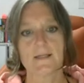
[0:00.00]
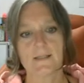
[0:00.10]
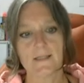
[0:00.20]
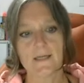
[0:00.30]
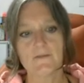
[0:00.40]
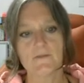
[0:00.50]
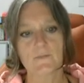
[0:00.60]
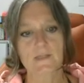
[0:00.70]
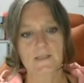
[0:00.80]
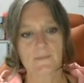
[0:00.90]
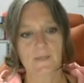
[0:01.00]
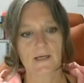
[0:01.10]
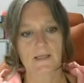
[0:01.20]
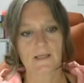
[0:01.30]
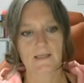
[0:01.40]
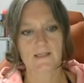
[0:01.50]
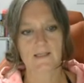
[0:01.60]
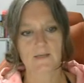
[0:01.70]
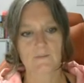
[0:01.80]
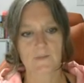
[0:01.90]
even Mr. Birling
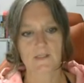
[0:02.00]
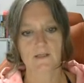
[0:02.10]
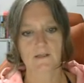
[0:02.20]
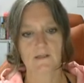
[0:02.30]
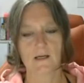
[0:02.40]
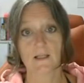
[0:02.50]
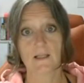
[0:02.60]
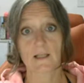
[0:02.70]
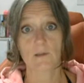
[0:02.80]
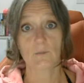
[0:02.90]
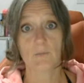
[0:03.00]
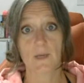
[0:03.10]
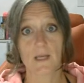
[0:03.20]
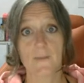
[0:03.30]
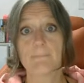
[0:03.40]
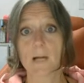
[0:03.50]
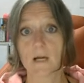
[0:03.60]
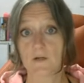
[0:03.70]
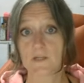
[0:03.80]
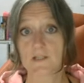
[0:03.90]
seems a little bit
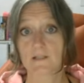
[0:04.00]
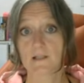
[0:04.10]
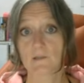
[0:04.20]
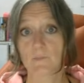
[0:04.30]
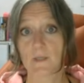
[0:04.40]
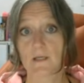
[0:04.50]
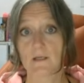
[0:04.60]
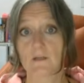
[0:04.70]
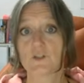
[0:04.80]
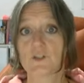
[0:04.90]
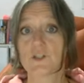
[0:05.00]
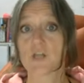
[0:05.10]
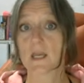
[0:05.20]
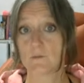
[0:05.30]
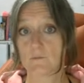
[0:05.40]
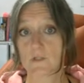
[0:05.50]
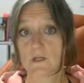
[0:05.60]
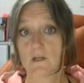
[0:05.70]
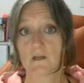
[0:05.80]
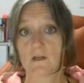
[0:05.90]
embarrassed, a little bit ashamed
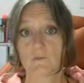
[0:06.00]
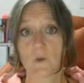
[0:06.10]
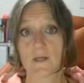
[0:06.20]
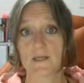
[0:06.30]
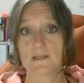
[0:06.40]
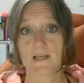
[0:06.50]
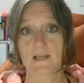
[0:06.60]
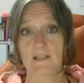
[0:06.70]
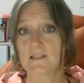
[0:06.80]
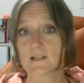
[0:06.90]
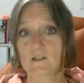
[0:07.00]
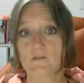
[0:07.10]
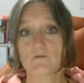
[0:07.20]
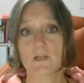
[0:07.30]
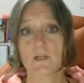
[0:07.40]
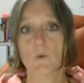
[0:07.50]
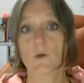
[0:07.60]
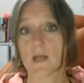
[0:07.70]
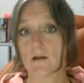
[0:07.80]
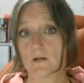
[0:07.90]
of what he said. And he doesn't really
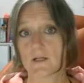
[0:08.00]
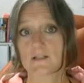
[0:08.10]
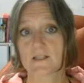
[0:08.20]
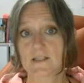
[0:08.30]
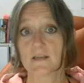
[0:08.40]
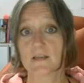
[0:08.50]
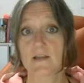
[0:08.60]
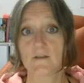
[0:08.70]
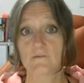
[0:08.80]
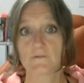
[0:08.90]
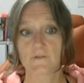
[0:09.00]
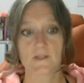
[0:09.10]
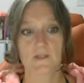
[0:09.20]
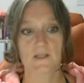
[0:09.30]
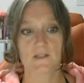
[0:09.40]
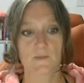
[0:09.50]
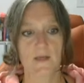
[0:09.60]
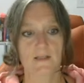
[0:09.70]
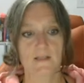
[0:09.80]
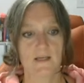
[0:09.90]
want Eric to say that in front of the
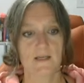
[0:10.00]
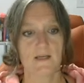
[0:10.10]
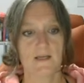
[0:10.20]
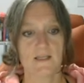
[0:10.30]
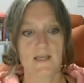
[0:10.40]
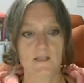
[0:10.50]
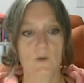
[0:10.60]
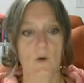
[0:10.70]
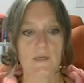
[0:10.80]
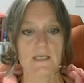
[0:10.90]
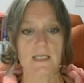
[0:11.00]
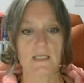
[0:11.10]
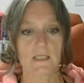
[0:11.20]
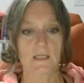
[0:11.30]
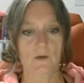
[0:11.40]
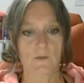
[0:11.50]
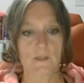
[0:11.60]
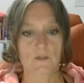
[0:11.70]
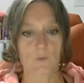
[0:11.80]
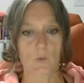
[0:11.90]
inspector. Yes, well, we needn't go
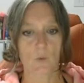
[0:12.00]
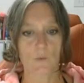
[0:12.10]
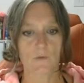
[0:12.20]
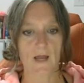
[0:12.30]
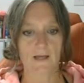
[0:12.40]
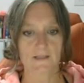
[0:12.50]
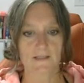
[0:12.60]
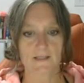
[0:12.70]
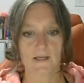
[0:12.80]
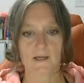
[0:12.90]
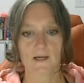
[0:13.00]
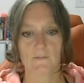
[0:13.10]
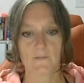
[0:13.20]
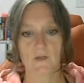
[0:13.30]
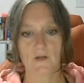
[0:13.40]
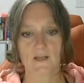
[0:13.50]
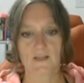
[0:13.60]
into all that. You kind of